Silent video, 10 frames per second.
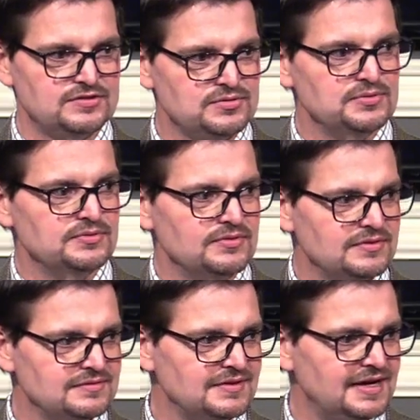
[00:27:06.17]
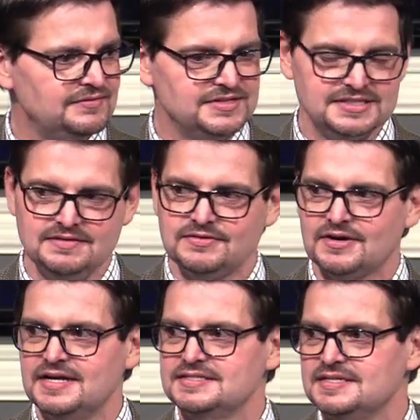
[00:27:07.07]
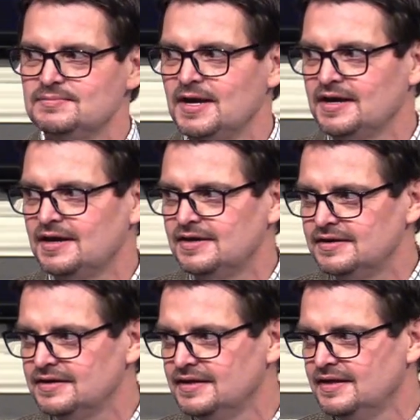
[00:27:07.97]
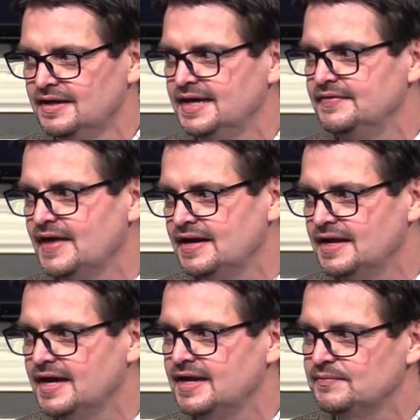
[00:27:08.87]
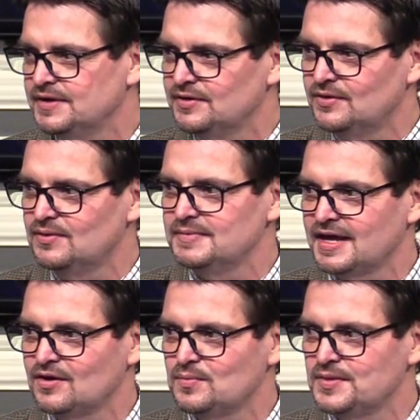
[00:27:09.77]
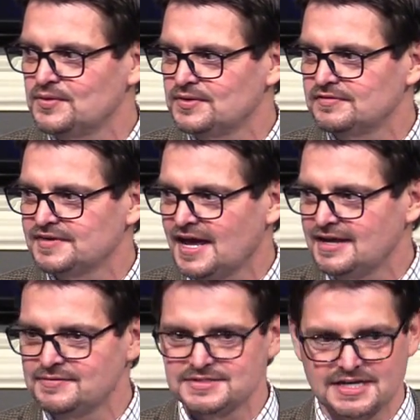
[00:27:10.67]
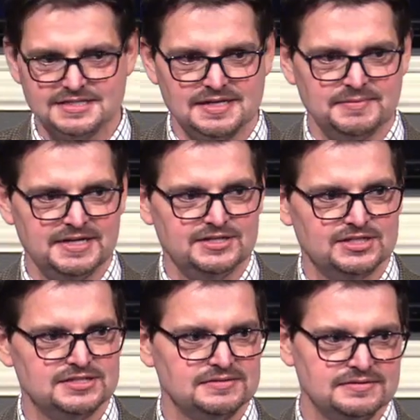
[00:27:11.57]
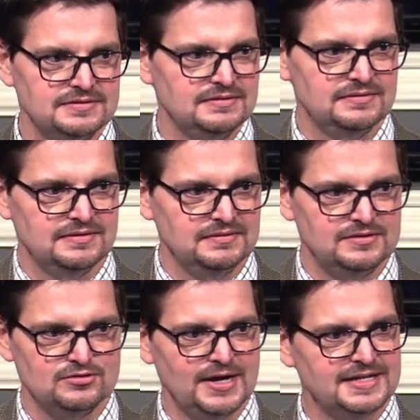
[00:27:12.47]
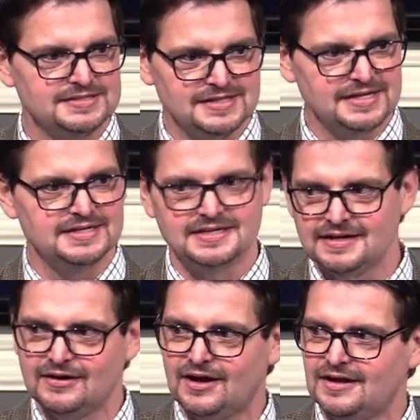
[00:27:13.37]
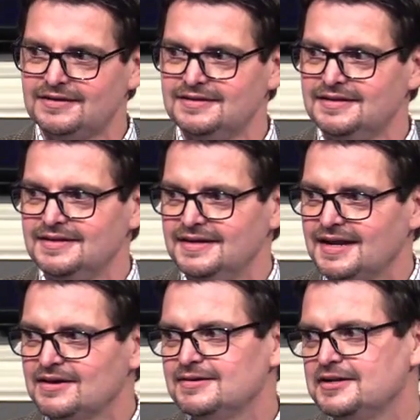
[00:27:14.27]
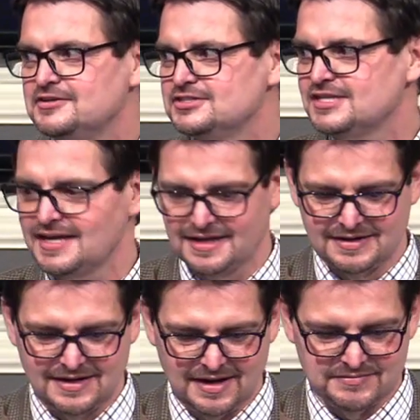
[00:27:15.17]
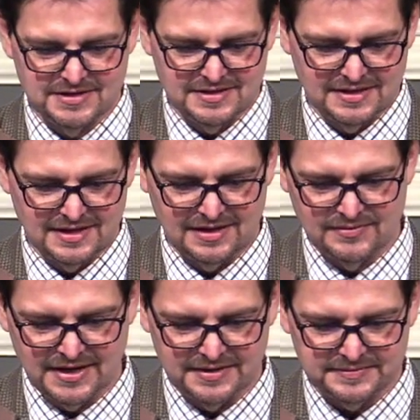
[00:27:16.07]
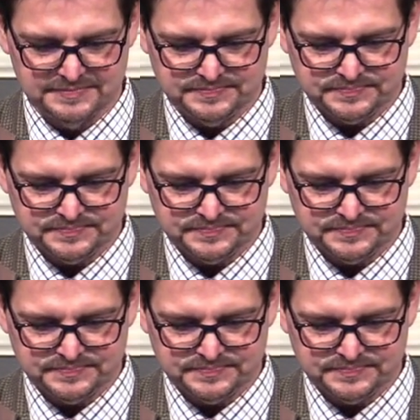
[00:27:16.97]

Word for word: the truth, right? Received Christ into my heart. And that night I went home and I opened the Word of God and it was like somebody just translated it all and I could understand everything I read.